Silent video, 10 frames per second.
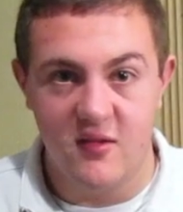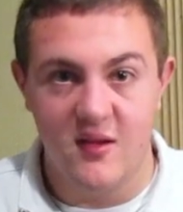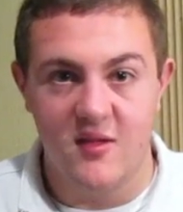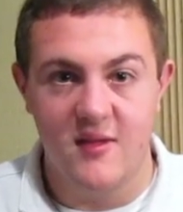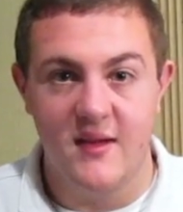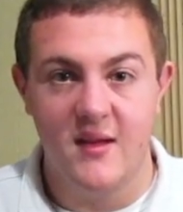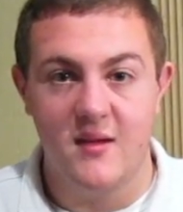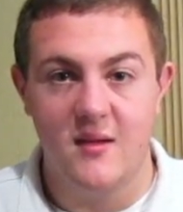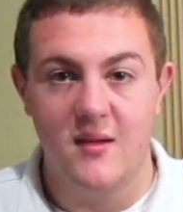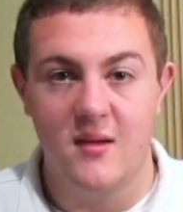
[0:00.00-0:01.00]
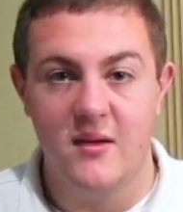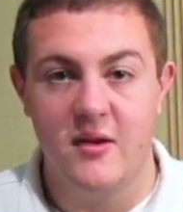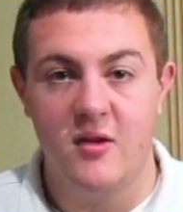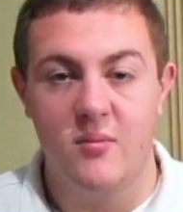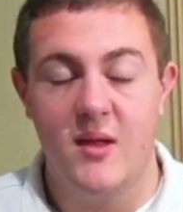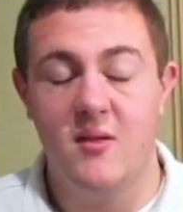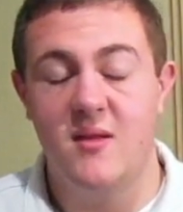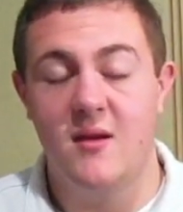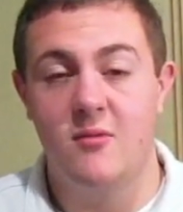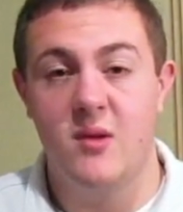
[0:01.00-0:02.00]
It's like, you're basically
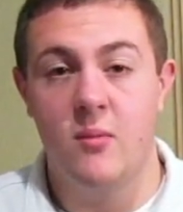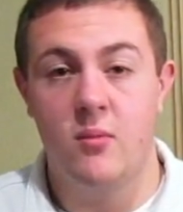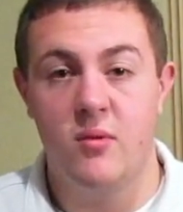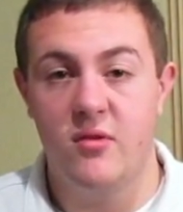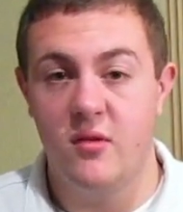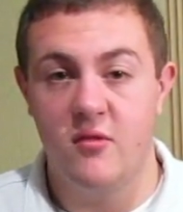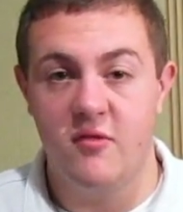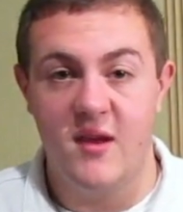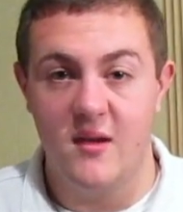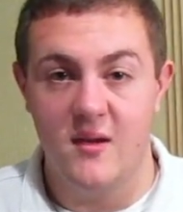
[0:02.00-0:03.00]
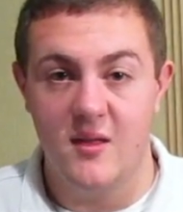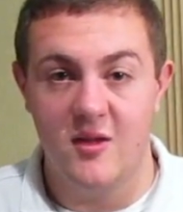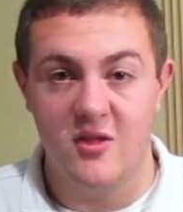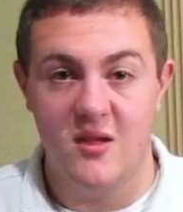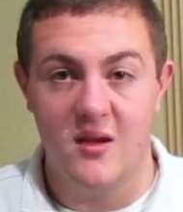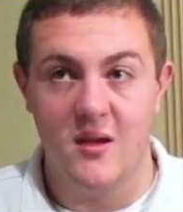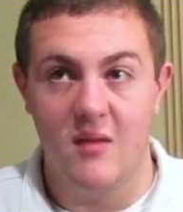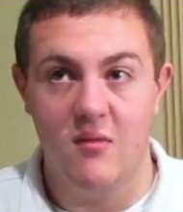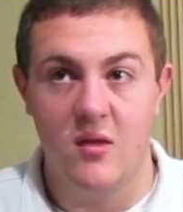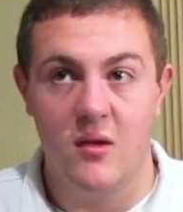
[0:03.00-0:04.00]
telling people to put their faith into this thing,
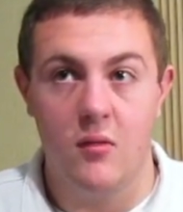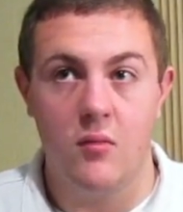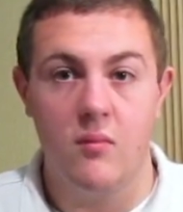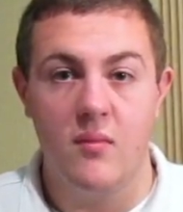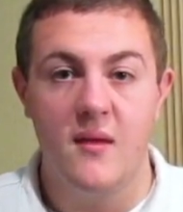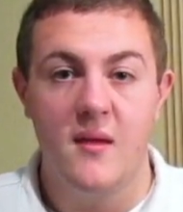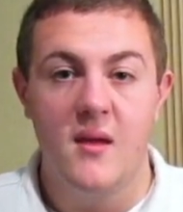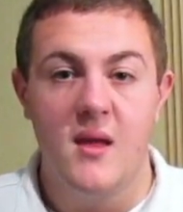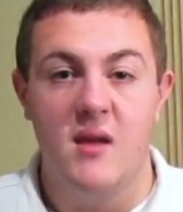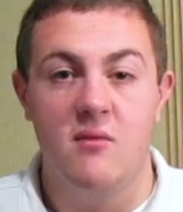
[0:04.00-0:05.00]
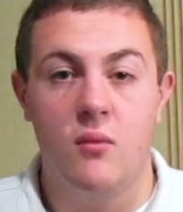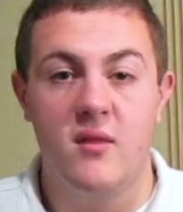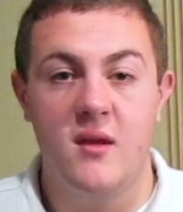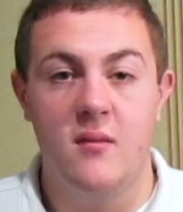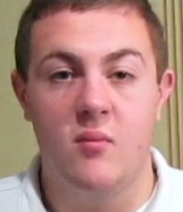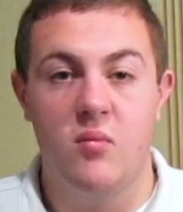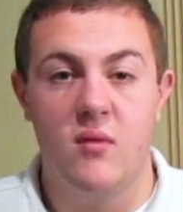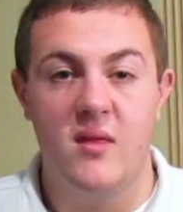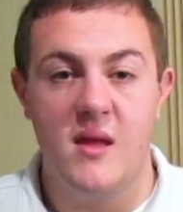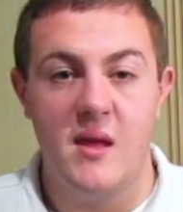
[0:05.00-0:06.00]
even when
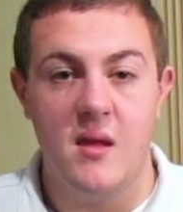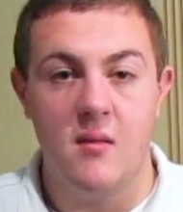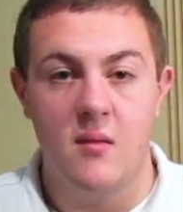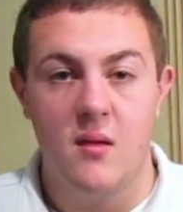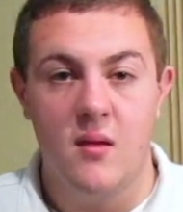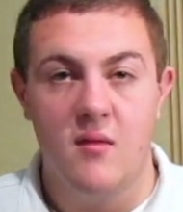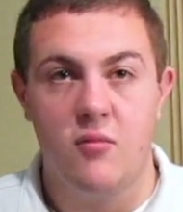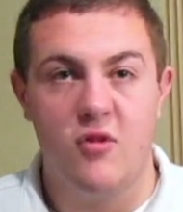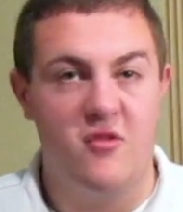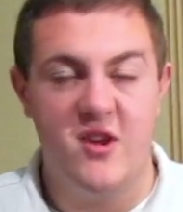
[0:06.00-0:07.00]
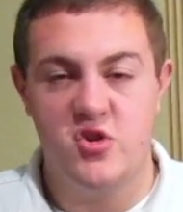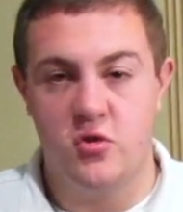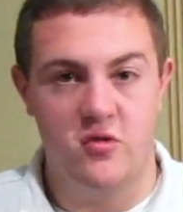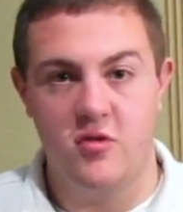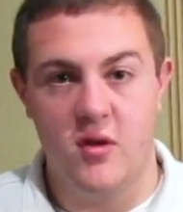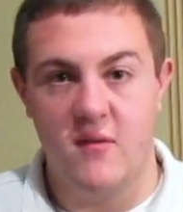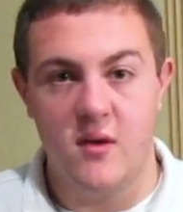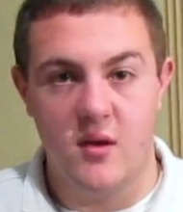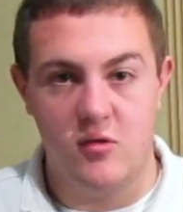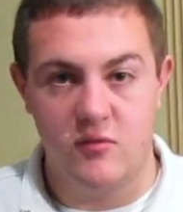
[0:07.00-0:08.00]
the professionals don't even
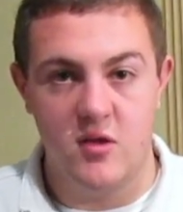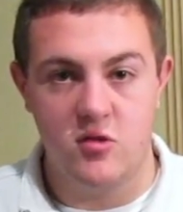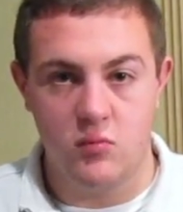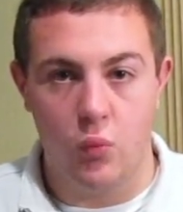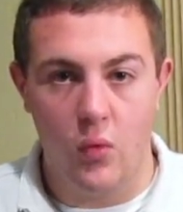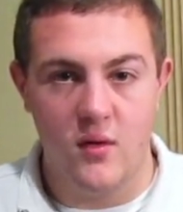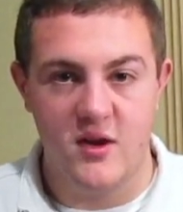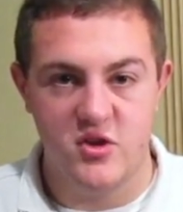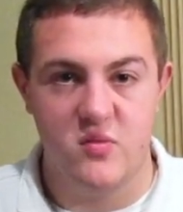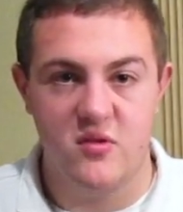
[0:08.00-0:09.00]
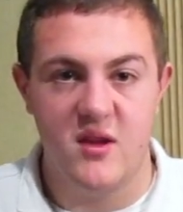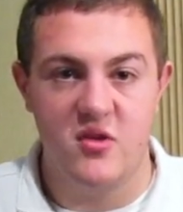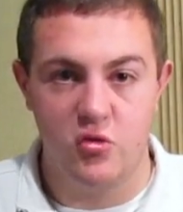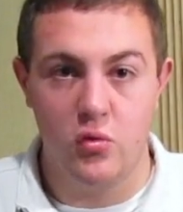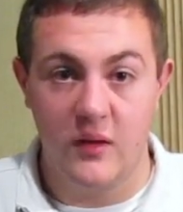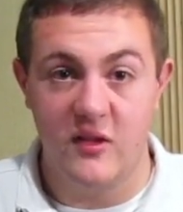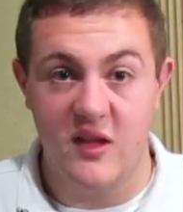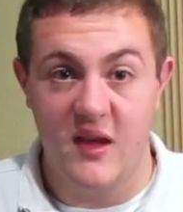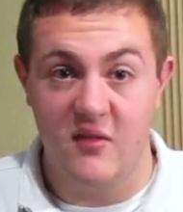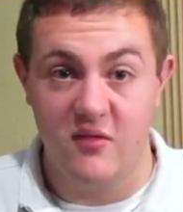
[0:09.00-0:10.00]
know if it's 100% truly
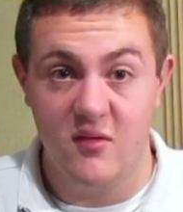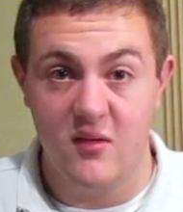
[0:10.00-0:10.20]
safe.